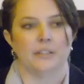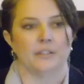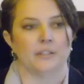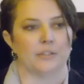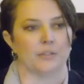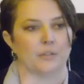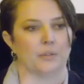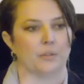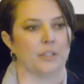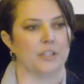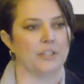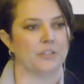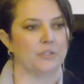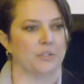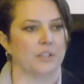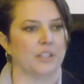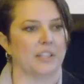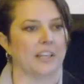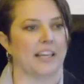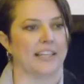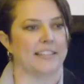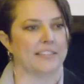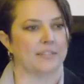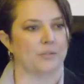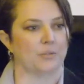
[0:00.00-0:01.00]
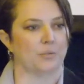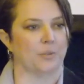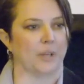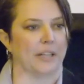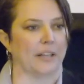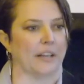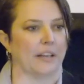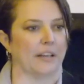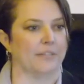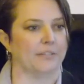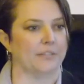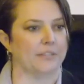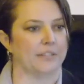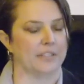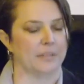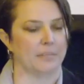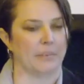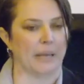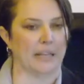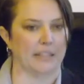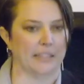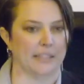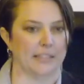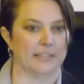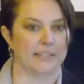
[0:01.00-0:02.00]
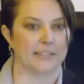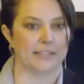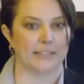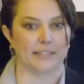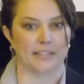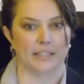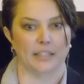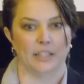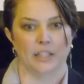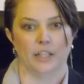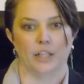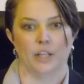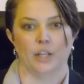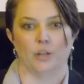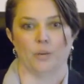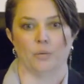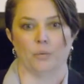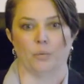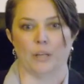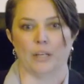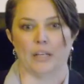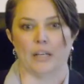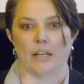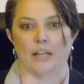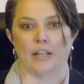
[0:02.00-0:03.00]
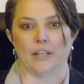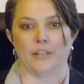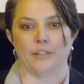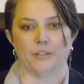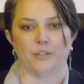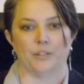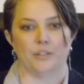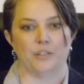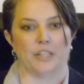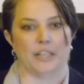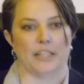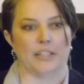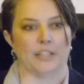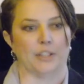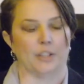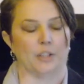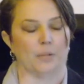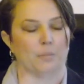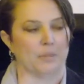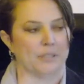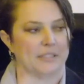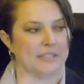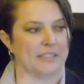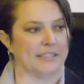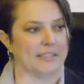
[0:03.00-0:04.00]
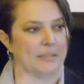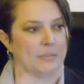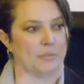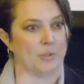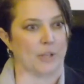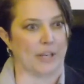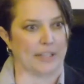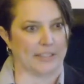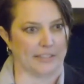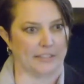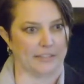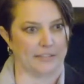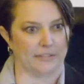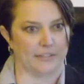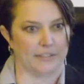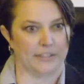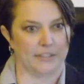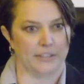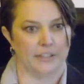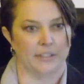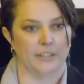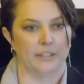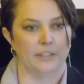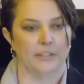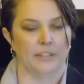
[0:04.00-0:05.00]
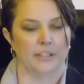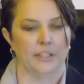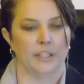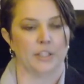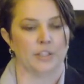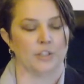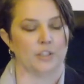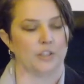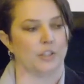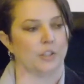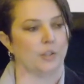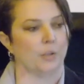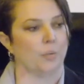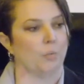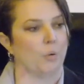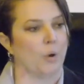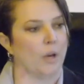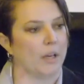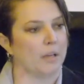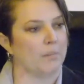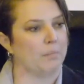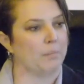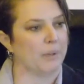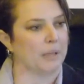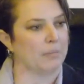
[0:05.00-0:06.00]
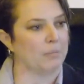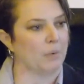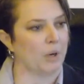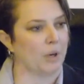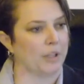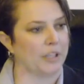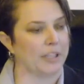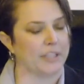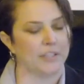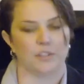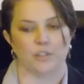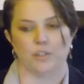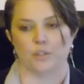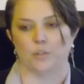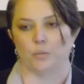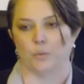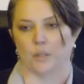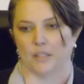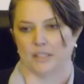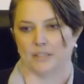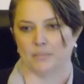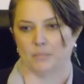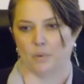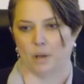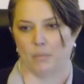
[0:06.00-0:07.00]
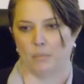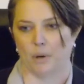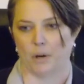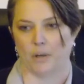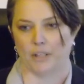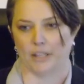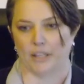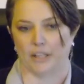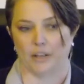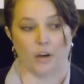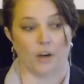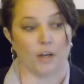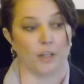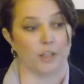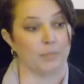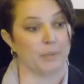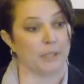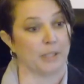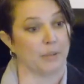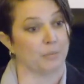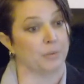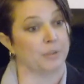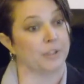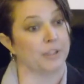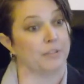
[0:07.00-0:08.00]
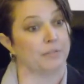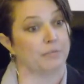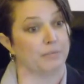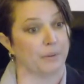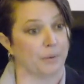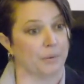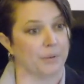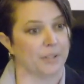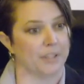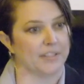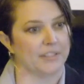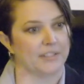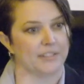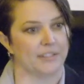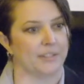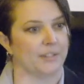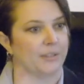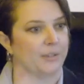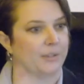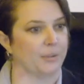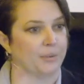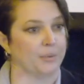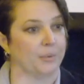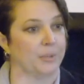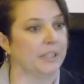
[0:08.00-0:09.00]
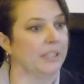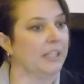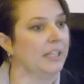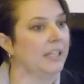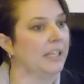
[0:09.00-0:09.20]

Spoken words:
So these are the kinds of trade-offs to balance when understanding your business objectives. Do you want a big market? Do you want a small market? Are you being really focused to